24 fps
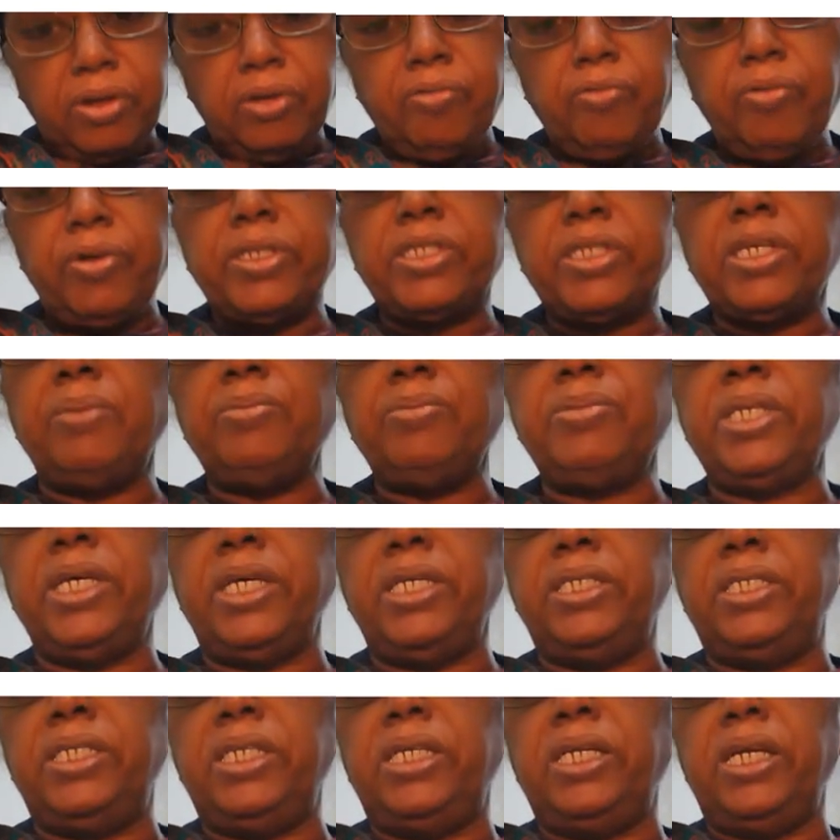which comes
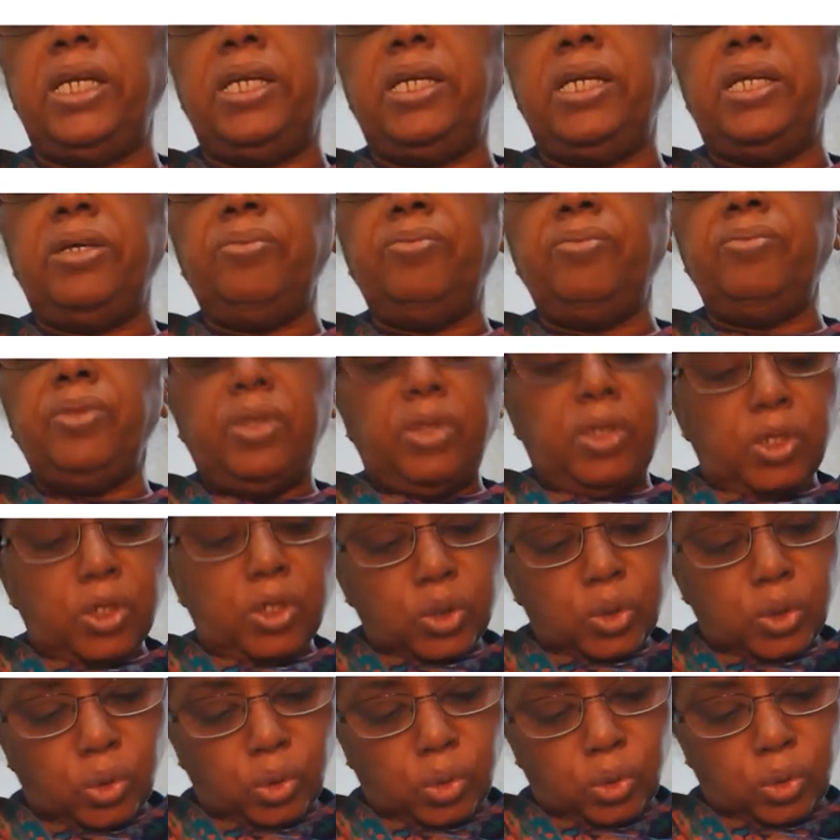anteriorly.
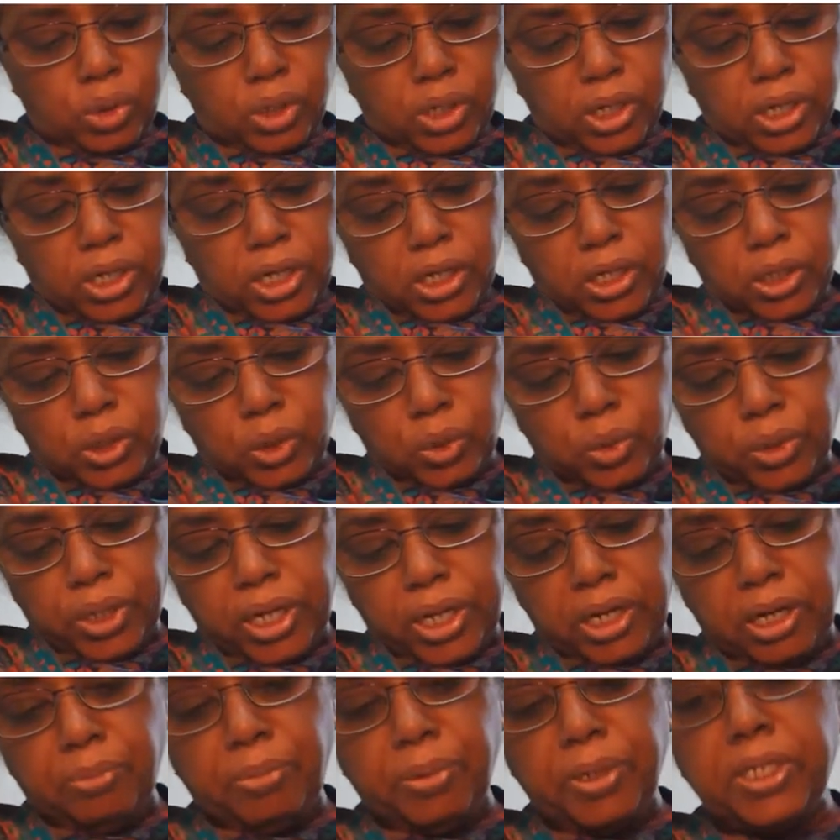So you
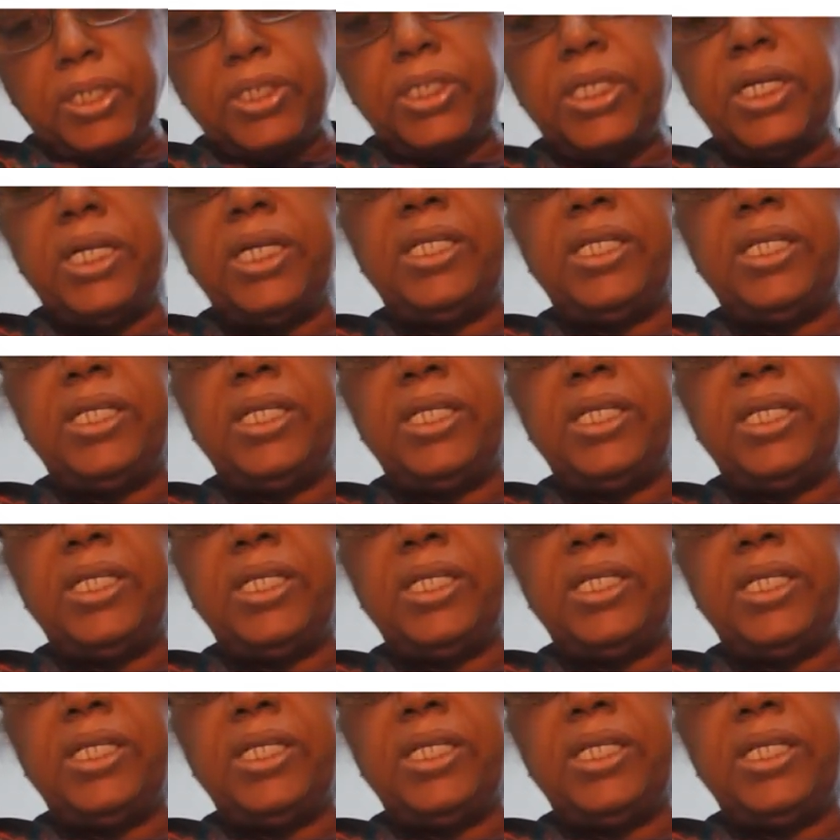can appreciate